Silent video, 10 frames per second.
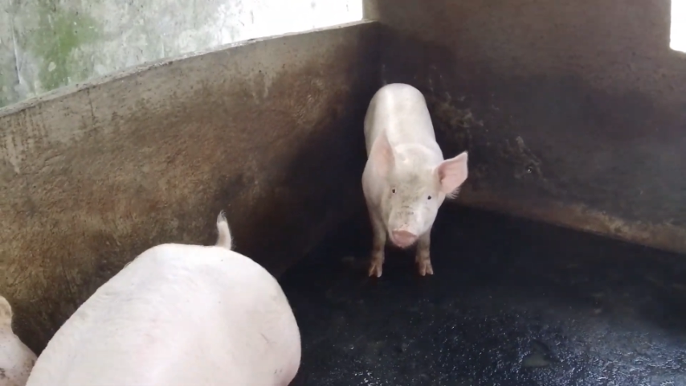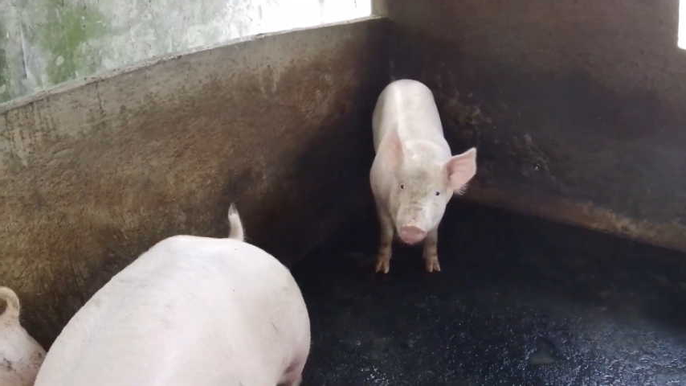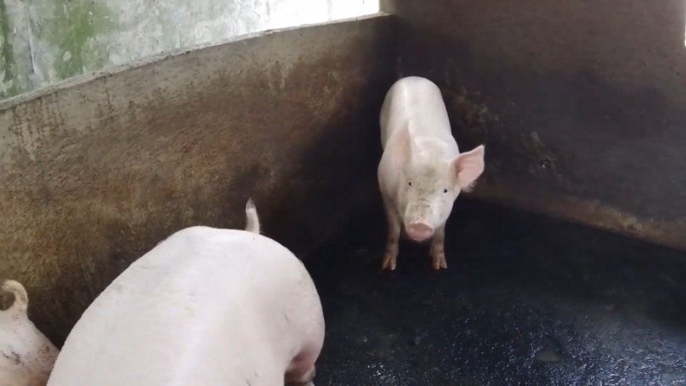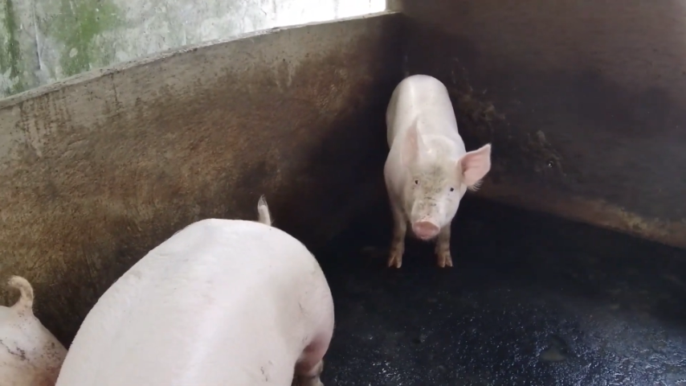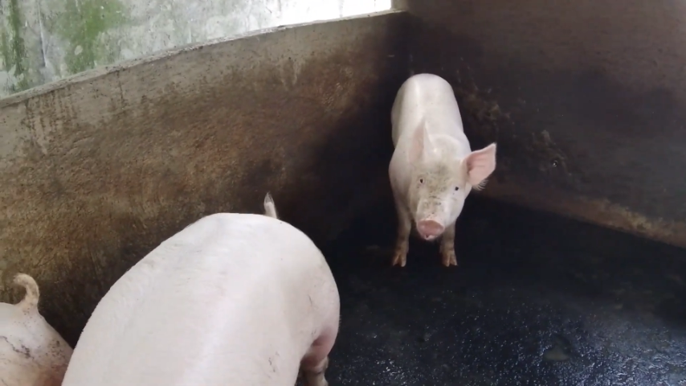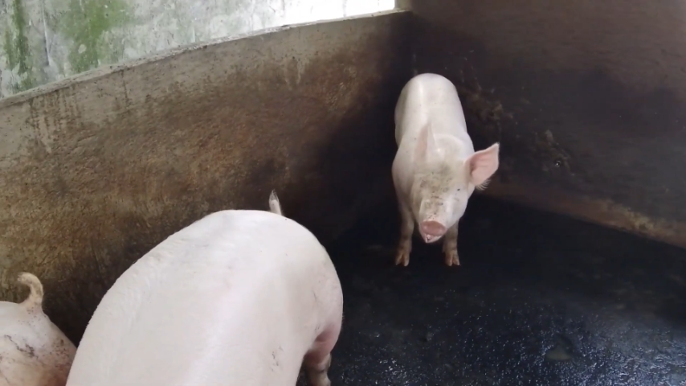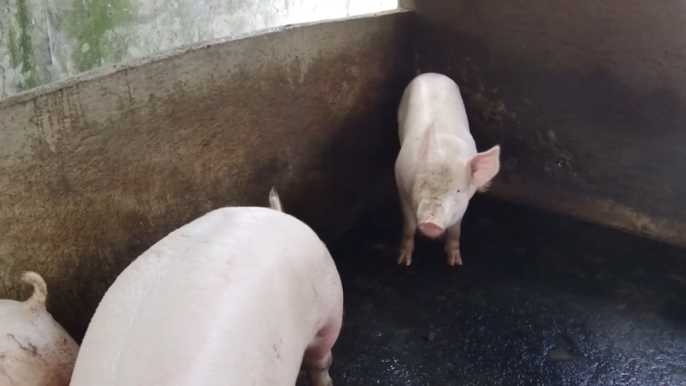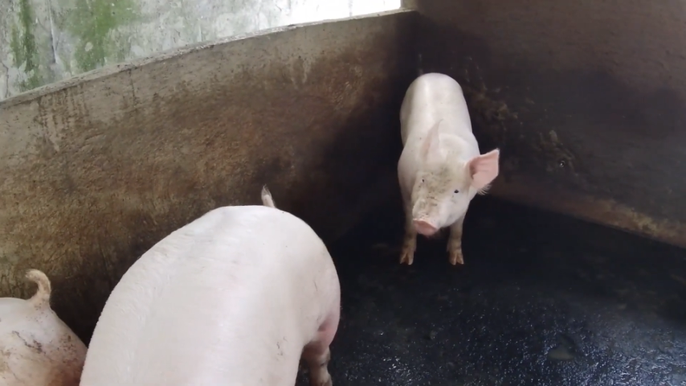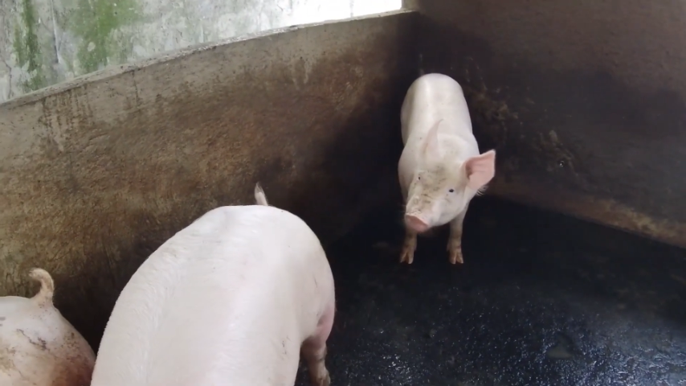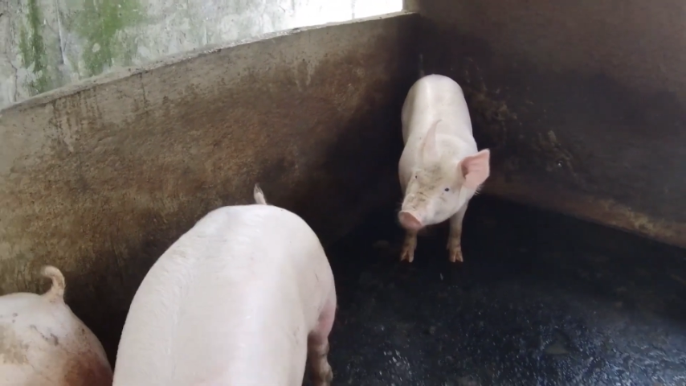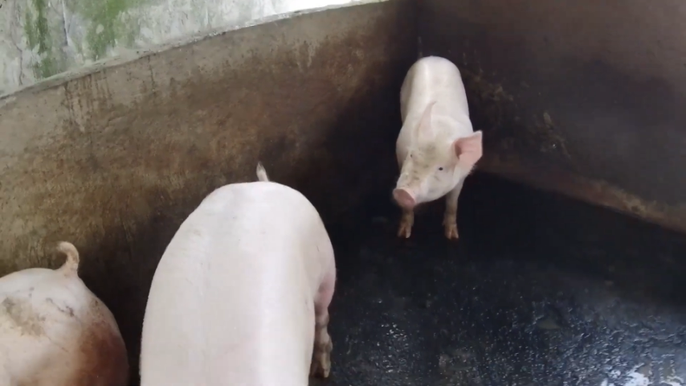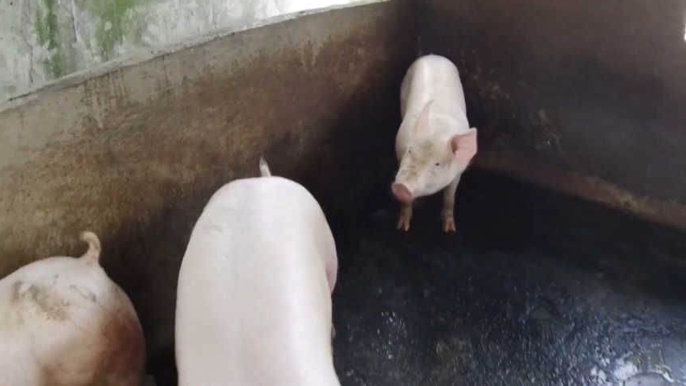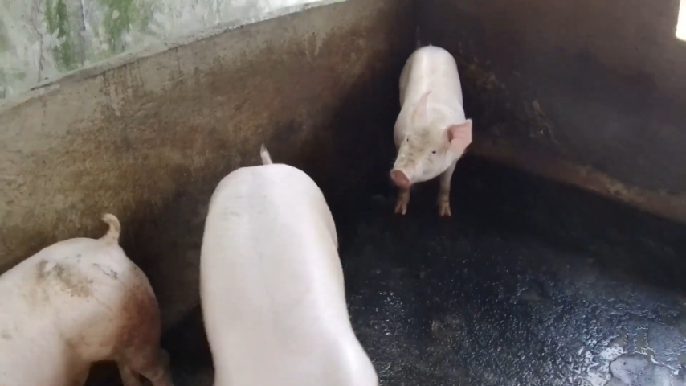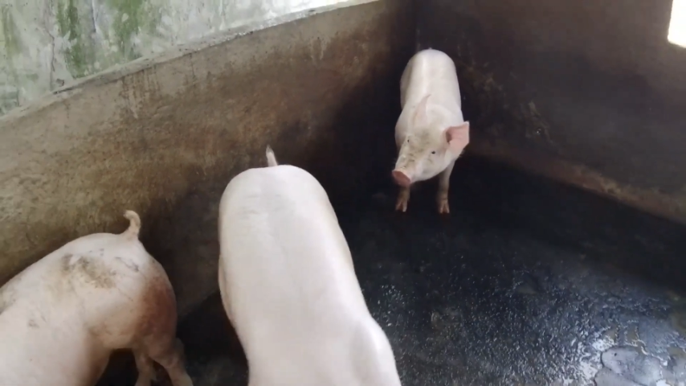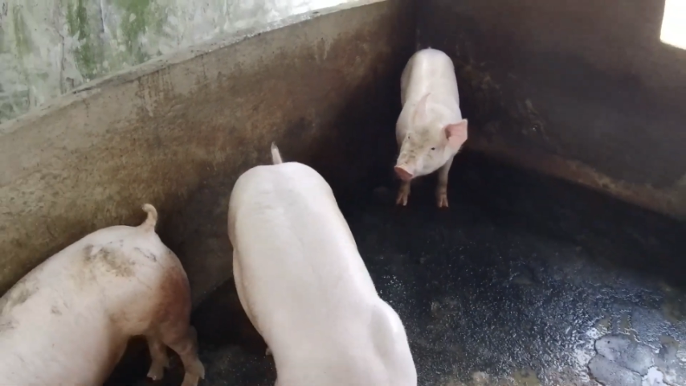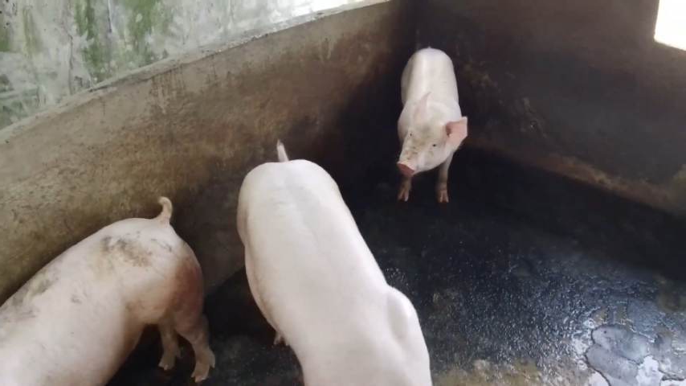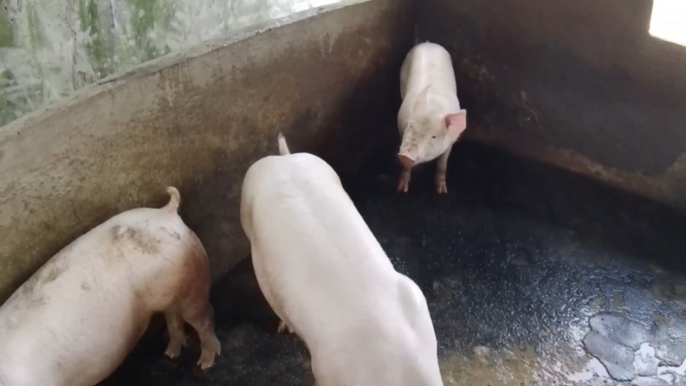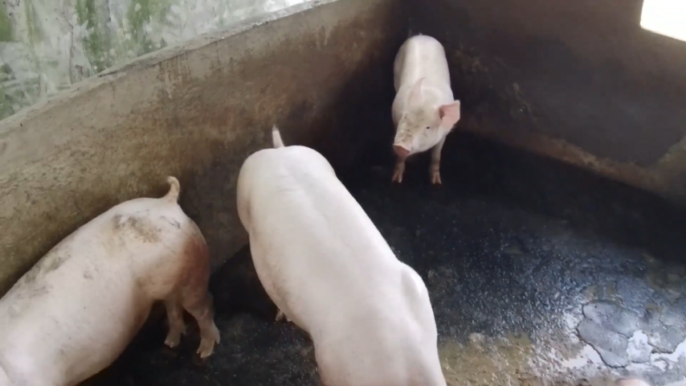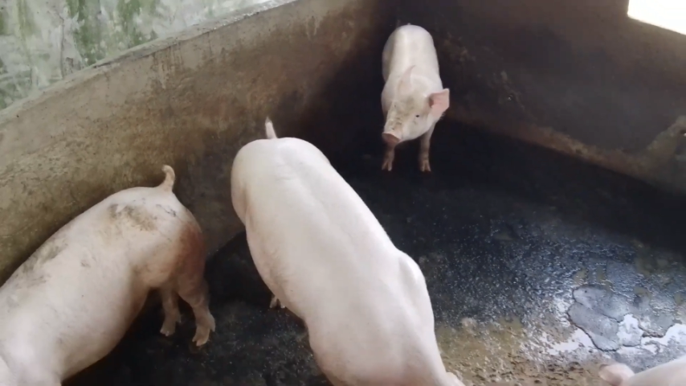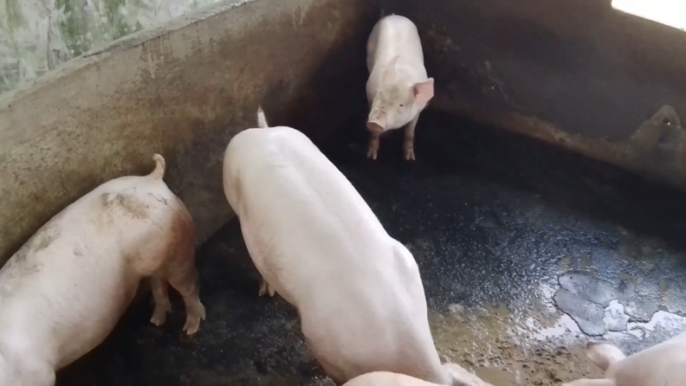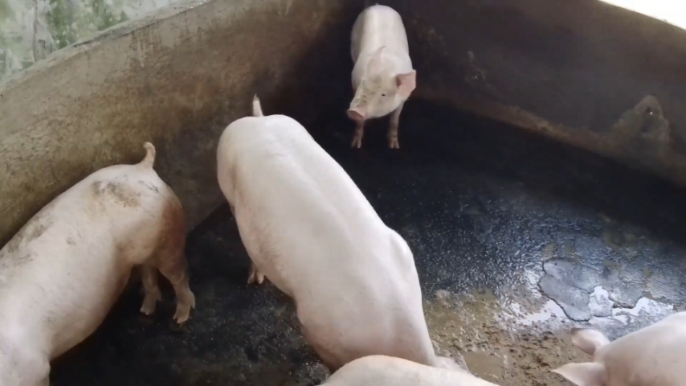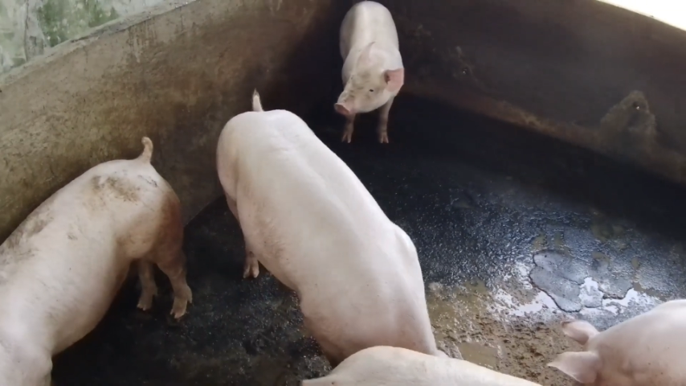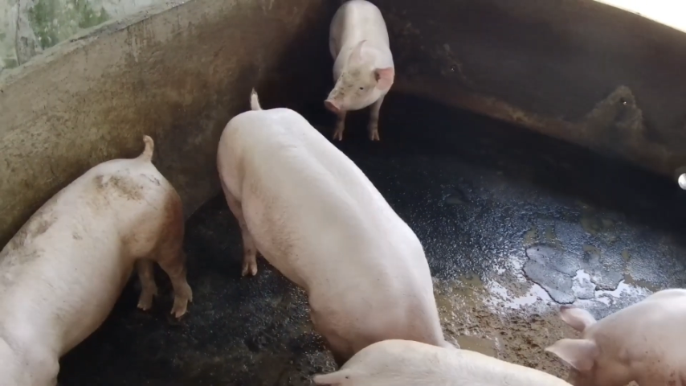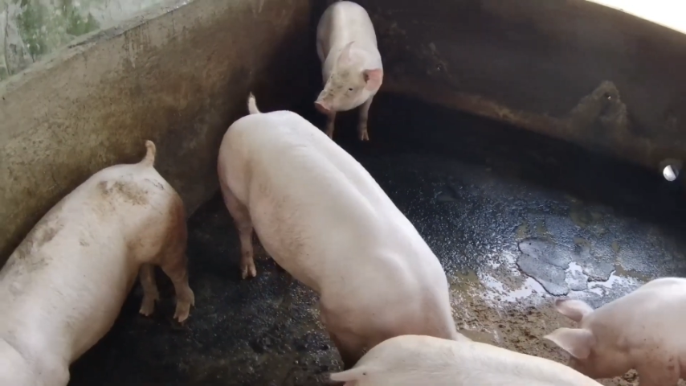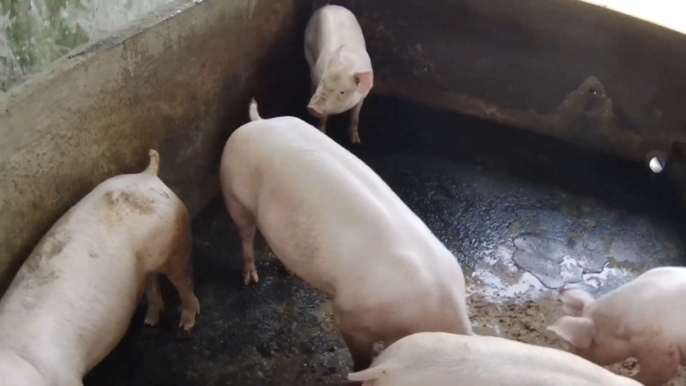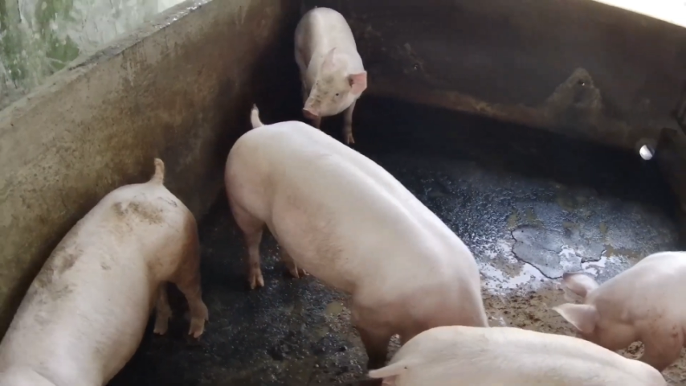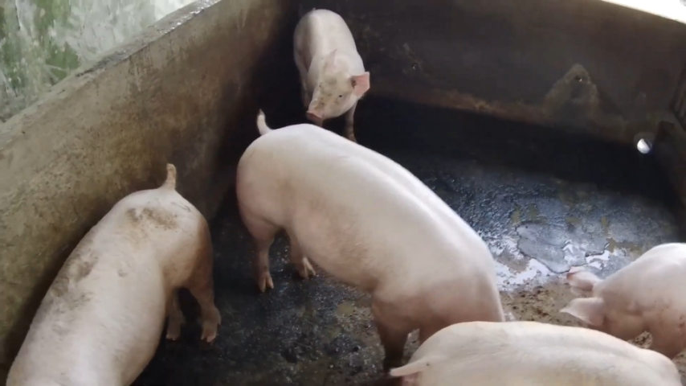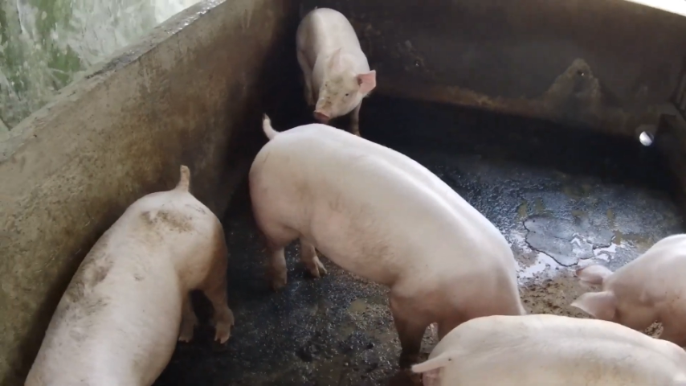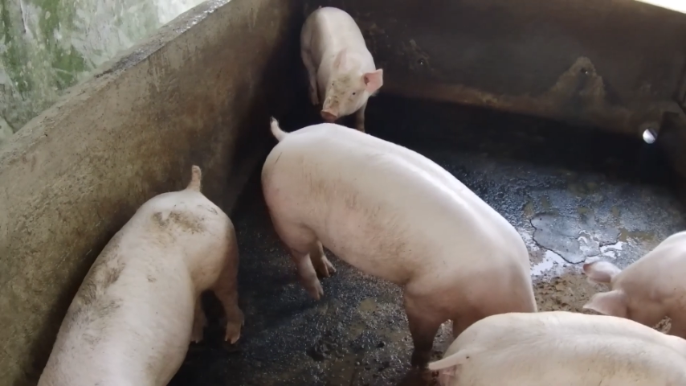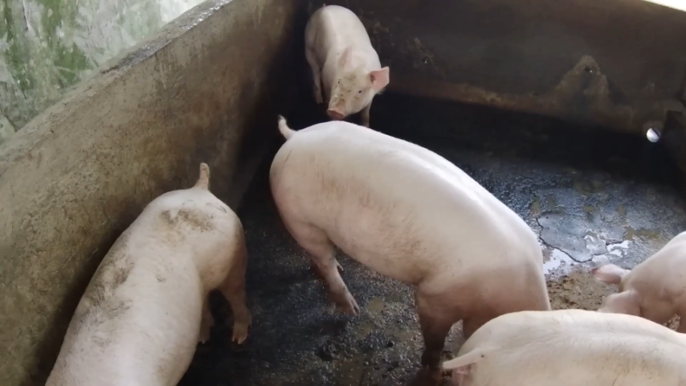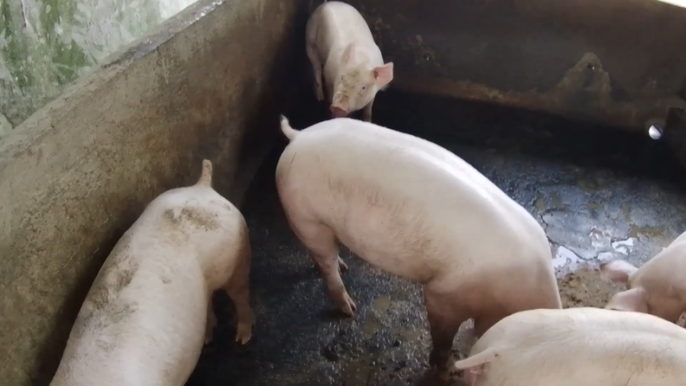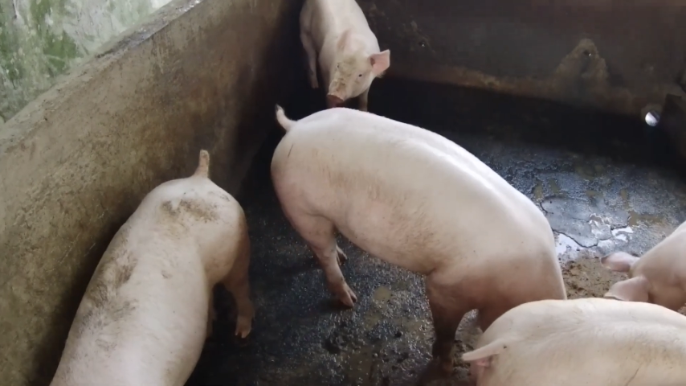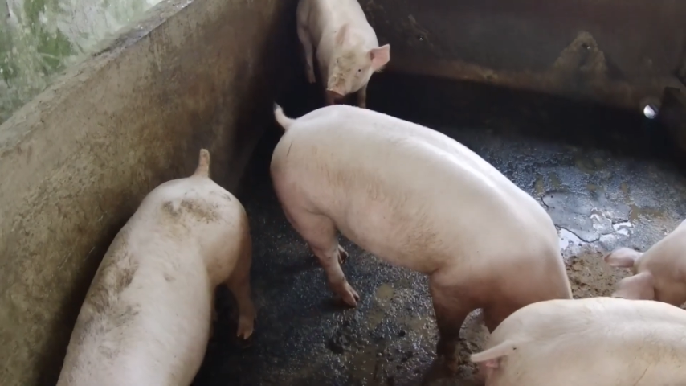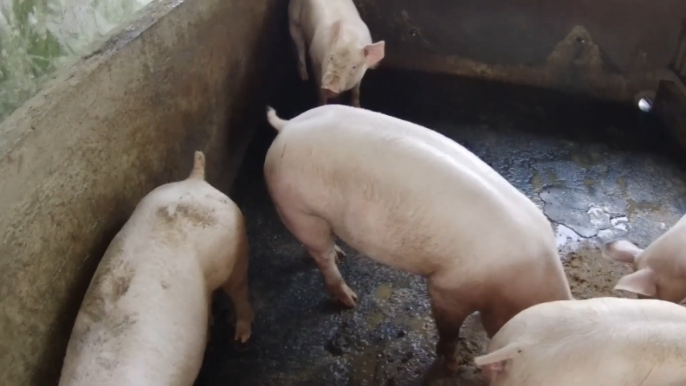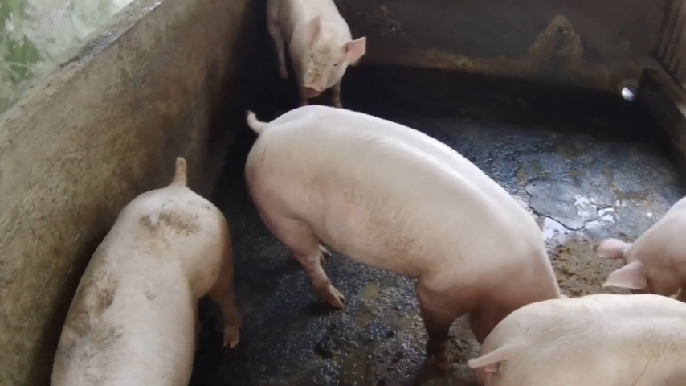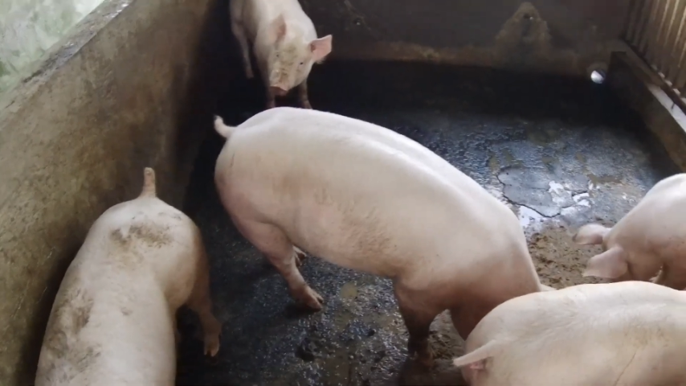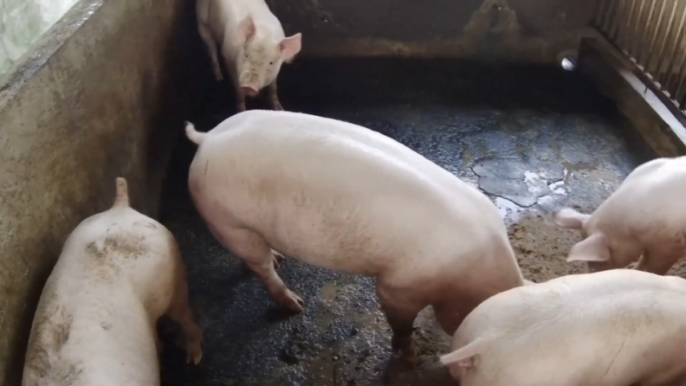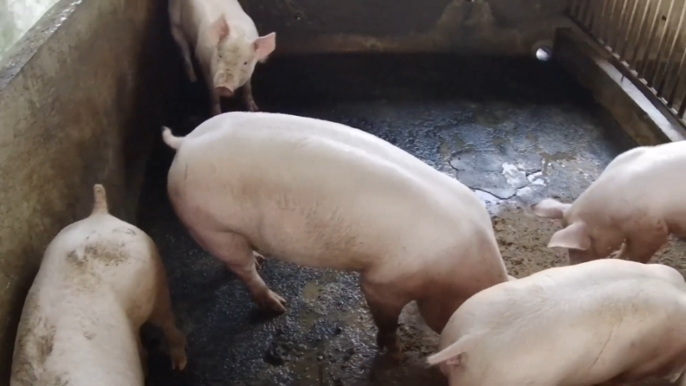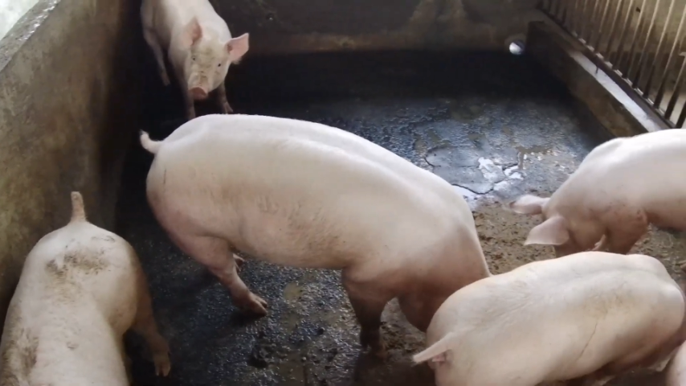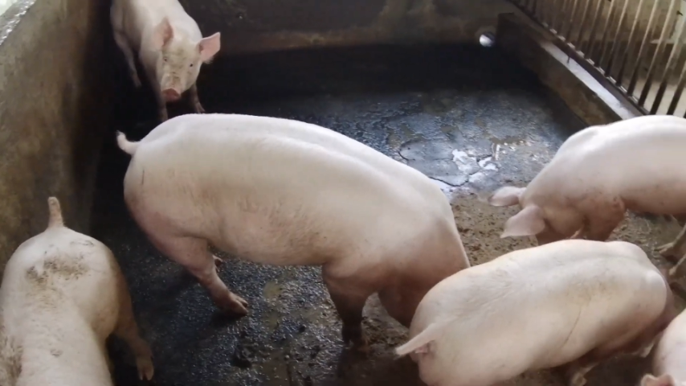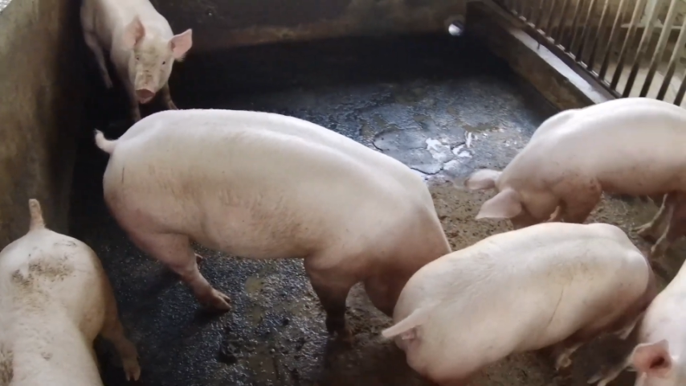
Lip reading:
No face is visible, so there are no lips to read.